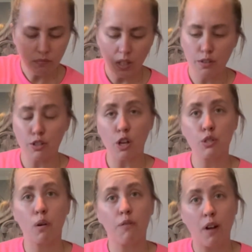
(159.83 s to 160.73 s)
There's
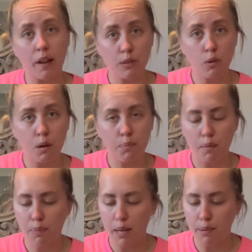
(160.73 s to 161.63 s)
also a 5 UL
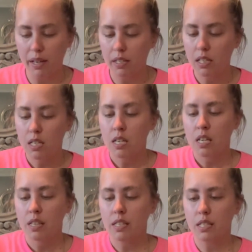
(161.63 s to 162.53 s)
pipette.
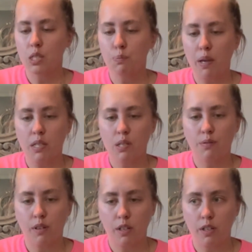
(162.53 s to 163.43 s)
This is best
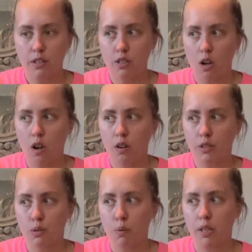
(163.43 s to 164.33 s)
for
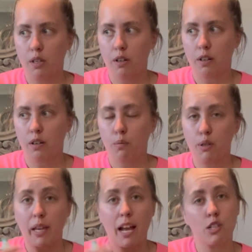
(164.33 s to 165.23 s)
dogs when you
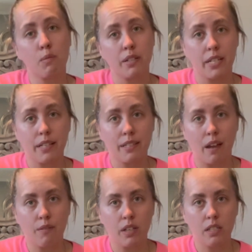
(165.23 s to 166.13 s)
catch them on day
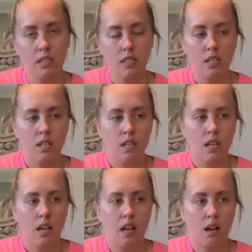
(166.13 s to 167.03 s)
7,
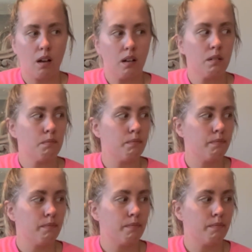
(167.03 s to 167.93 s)

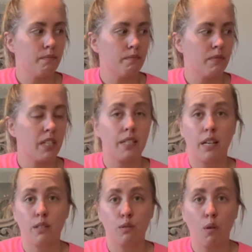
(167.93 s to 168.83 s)
to
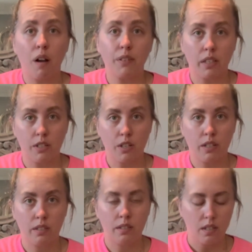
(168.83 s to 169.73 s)
test through
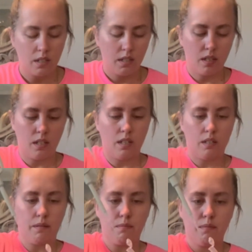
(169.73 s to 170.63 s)
ovulation.
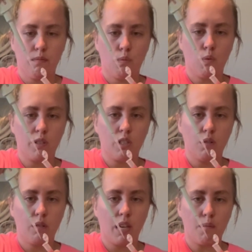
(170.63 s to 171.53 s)
Once you
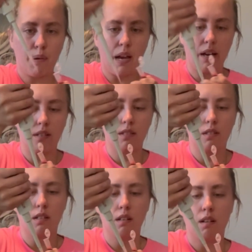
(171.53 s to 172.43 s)
get
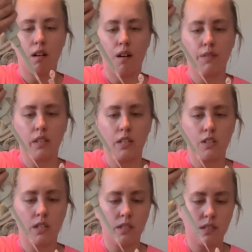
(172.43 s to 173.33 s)
past
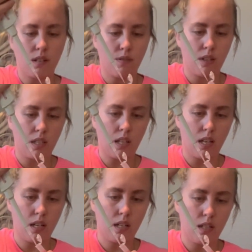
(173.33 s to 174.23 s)
ovulation and stuff like
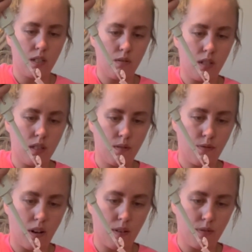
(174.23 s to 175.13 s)
that, you need the
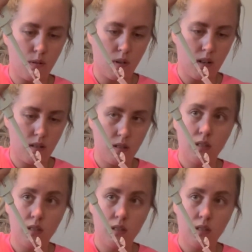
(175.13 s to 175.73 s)
5 UL.